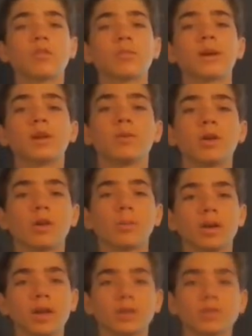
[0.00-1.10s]
on, everybody?
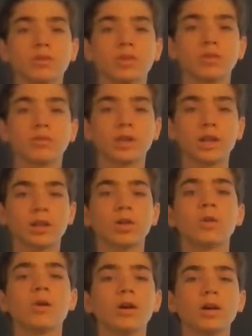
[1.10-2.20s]
Welcome back to another
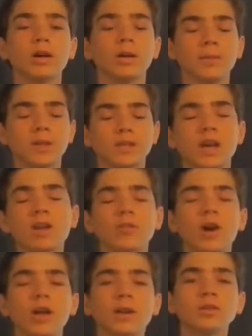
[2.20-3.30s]
video. It's kind of
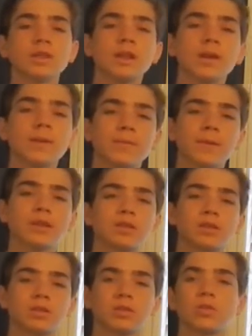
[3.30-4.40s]
hot out today.
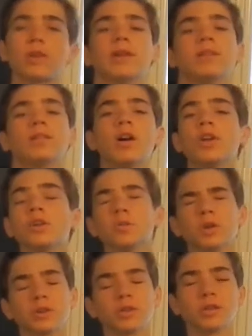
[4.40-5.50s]
It's only 101
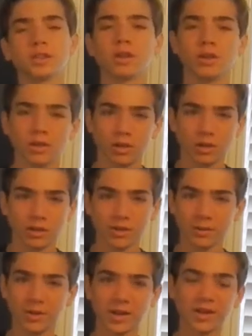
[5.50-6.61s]
degrees.
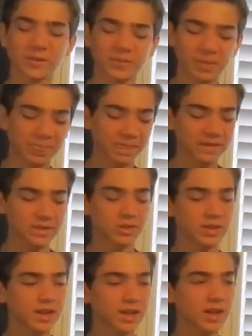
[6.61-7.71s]
But,
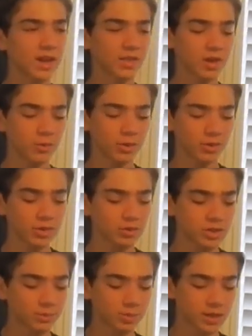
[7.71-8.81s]
so today I thought we would do
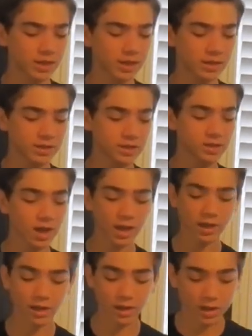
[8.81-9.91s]
something
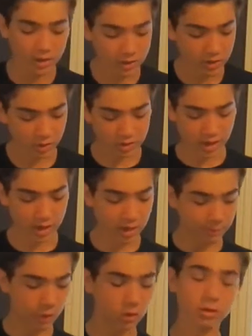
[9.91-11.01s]
inside. So today
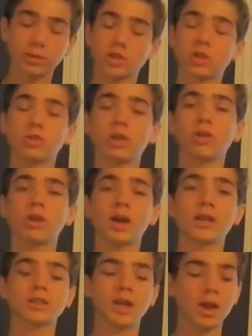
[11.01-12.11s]
I'm going to be showing you
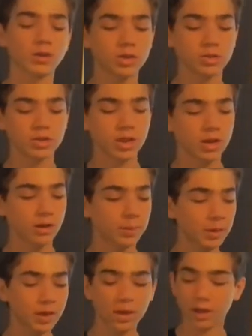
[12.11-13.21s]
guys how to set
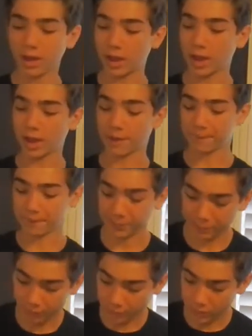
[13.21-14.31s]
up a
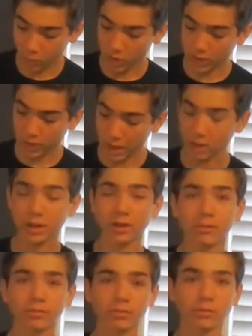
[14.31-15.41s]

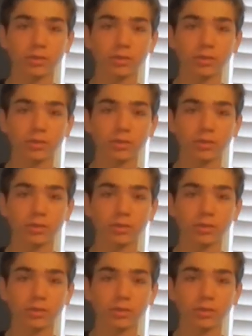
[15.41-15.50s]
20-gallon